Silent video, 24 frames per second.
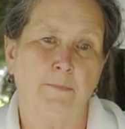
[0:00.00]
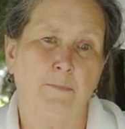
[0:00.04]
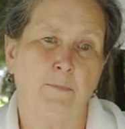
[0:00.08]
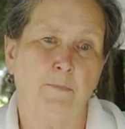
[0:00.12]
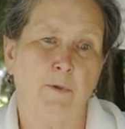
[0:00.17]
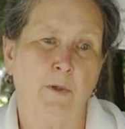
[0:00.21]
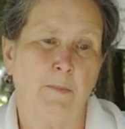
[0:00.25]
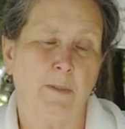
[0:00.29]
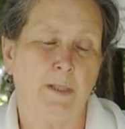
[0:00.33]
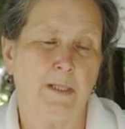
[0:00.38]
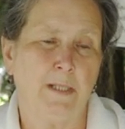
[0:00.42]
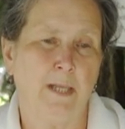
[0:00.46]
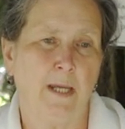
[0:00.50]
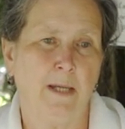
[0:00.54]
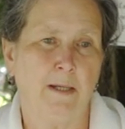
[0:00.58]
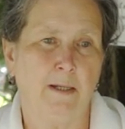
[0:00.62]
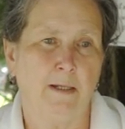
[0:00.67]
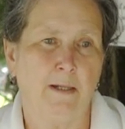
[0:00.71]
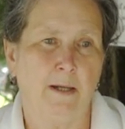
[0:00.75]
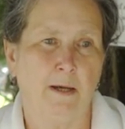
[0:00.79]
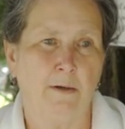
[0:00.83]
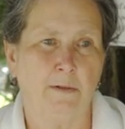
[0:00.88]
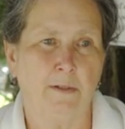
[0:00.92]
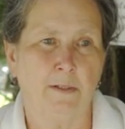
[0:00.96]
would be
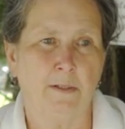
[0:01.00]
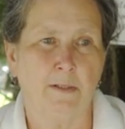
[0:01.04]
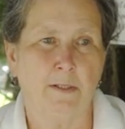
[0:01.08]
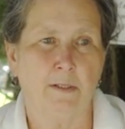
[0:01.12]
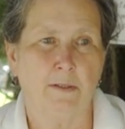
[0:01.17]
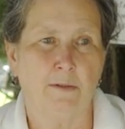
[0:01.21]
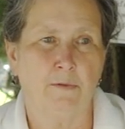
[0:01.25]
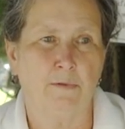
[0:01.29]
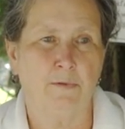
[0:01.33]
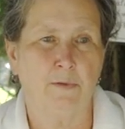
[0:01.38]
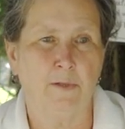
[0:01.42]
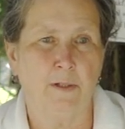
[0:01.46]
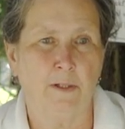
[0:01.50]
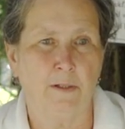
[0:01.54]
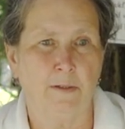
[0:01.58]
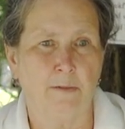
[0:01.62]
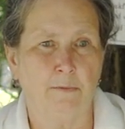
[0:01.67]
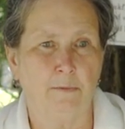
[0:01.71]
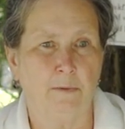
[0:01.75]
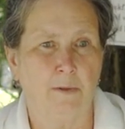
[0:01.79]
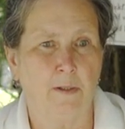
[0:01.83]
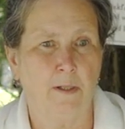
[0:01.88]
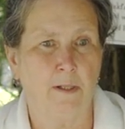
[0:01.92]
taken out into the field